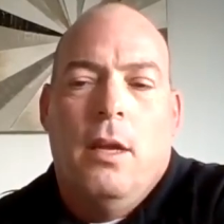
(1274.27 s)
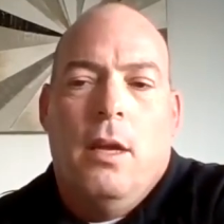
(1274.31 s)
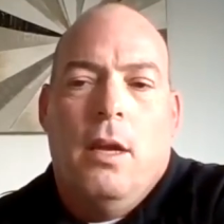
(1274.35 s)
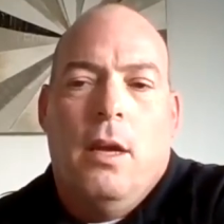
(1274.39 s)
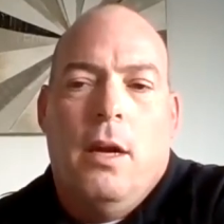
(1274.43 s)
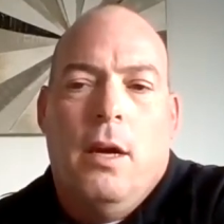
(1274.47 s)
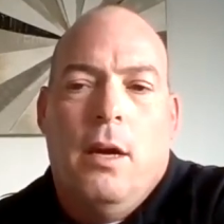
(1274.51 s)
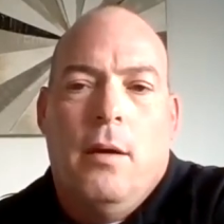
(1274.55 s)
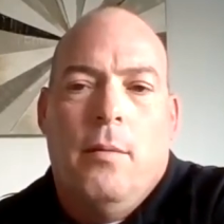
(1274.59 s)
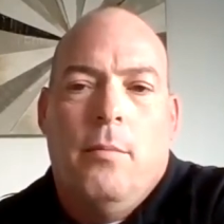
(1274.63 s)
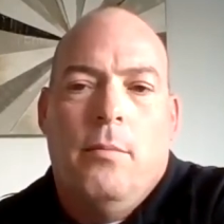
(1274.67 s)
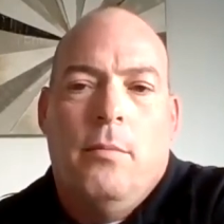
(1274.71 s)

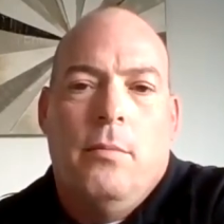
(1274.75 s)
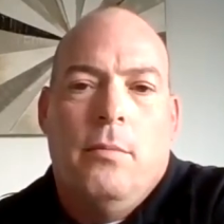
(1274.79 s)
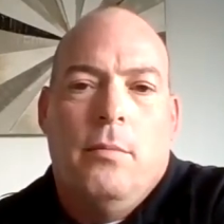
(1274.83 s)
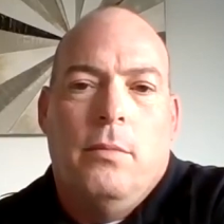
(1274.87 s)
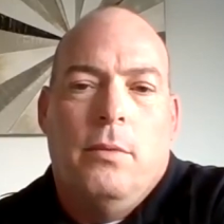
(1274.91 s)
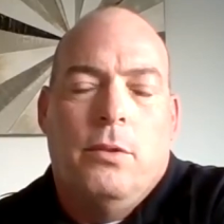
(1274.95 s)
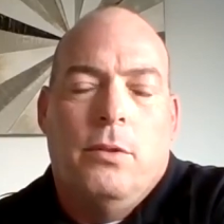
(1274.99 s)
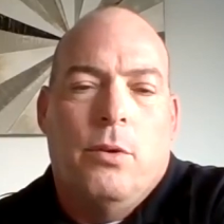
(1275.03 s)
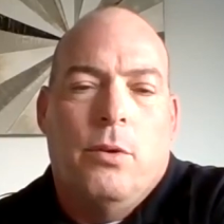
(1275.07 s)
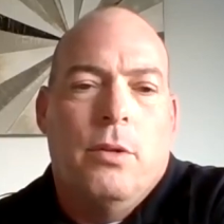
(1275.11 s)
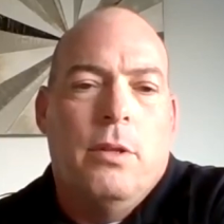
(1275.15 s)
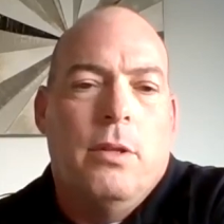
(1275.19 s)

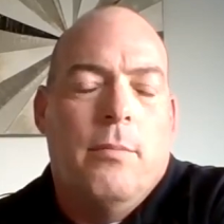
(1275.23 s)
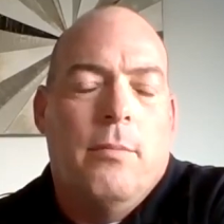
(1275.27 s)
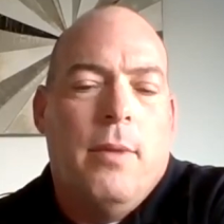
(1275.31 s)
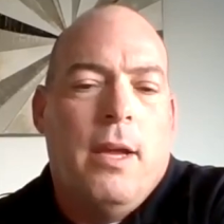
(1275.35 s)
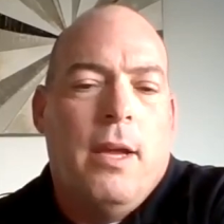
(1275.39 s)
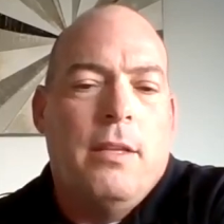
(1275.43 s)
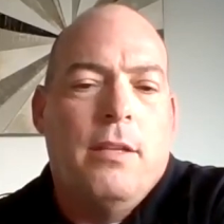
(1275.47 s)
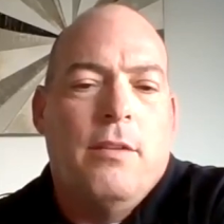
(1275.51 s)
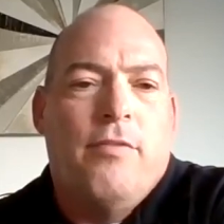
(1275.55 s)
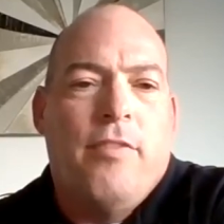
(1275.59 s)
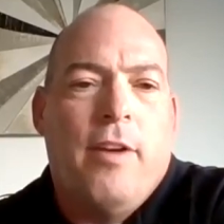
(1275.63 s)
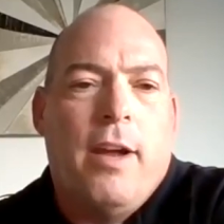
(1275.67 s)
During the
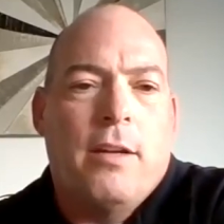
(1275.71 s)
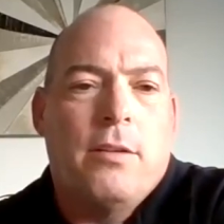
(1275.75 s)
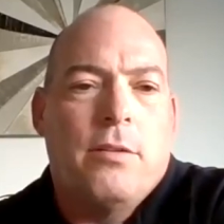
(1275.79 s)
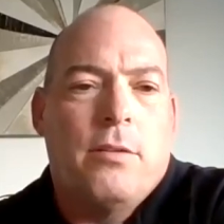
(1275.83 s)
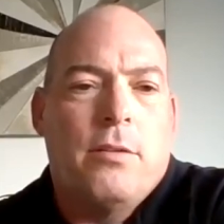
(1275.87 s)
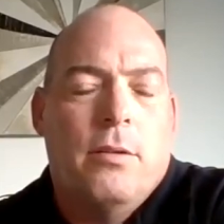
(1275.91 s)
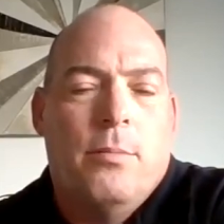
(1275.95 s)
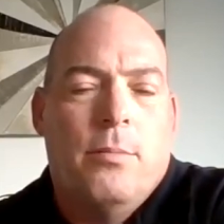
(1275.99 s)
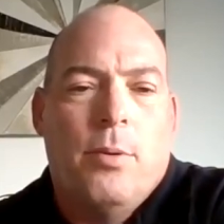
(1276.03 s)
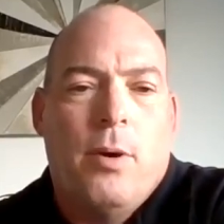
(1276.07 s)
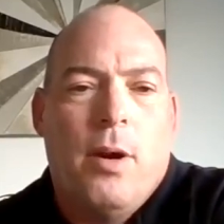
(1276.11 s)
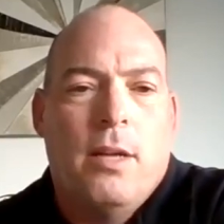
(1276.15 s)

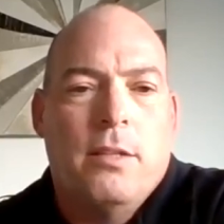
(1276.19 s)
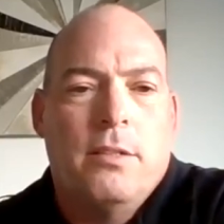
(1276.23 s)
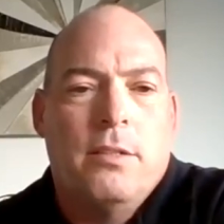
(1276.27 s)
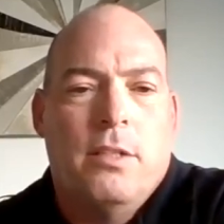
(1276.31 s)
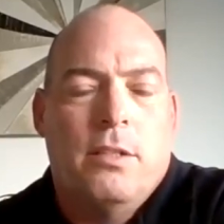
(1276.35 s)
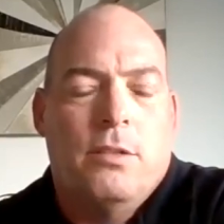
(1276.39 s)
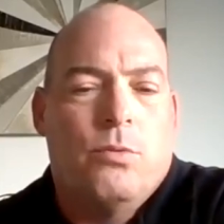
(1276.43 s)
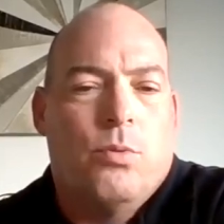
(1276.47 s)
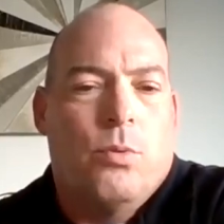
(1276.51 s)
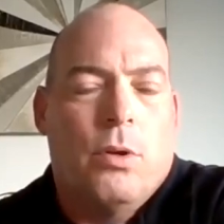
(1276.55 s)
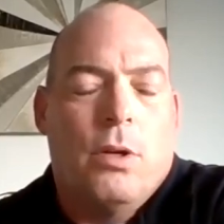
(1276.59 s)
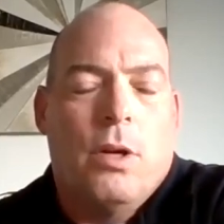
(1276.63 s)
manufacturing
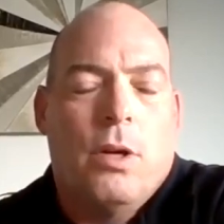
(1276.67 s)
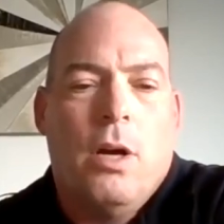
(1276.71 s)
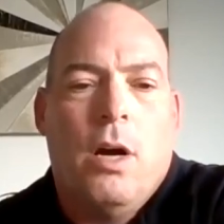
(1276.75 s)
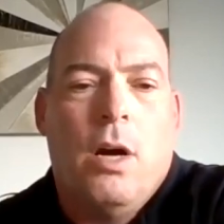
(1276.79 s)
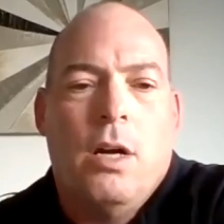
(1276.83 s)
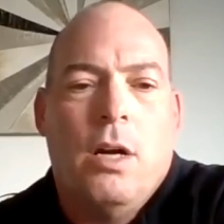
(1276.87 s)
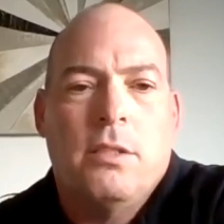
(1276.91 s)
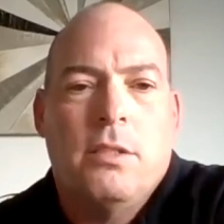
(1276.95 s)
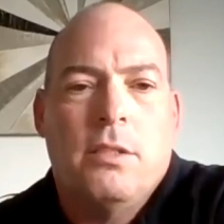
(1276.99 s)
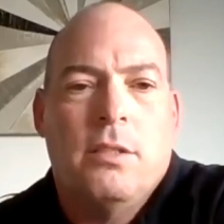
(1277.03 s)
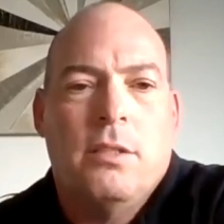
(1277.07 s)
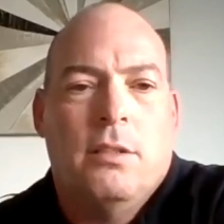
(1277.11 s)
process, we're
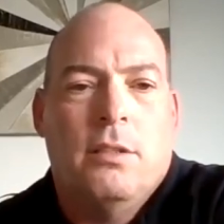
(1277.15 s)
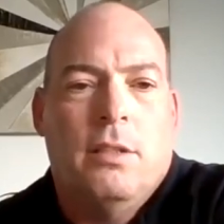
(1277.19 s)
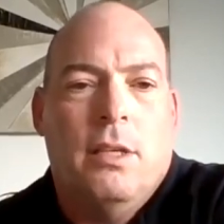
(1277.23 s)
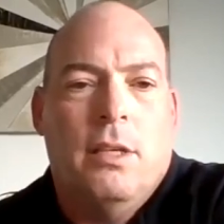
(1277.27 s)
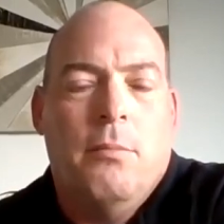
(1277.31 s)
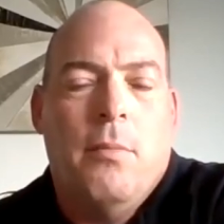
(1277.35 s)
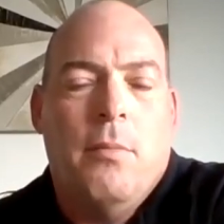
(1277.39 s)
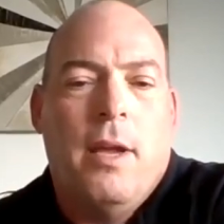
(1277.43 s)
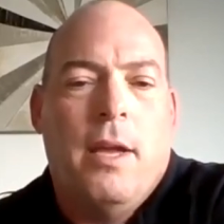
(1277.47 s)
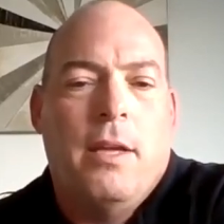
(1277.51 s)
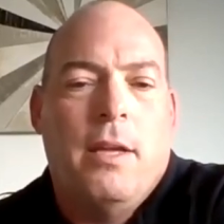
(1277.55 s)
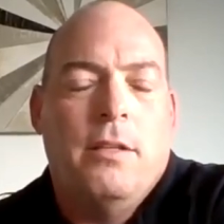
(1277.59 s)

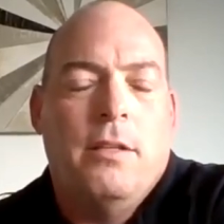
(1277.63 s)
constantly